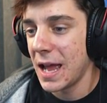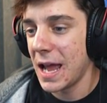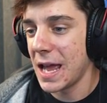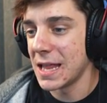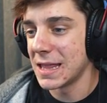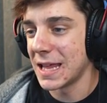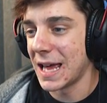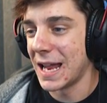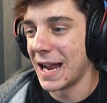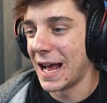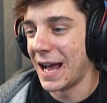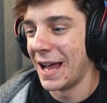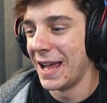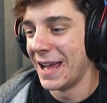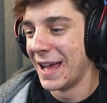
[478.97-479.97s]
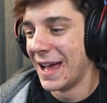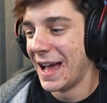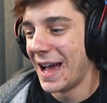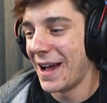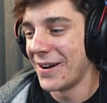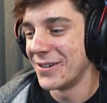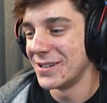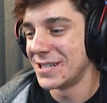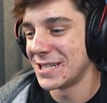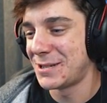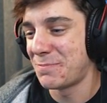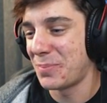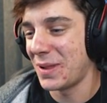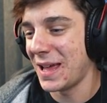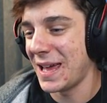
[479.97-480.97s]
And then I would
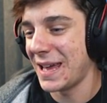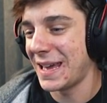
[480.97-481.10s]
just play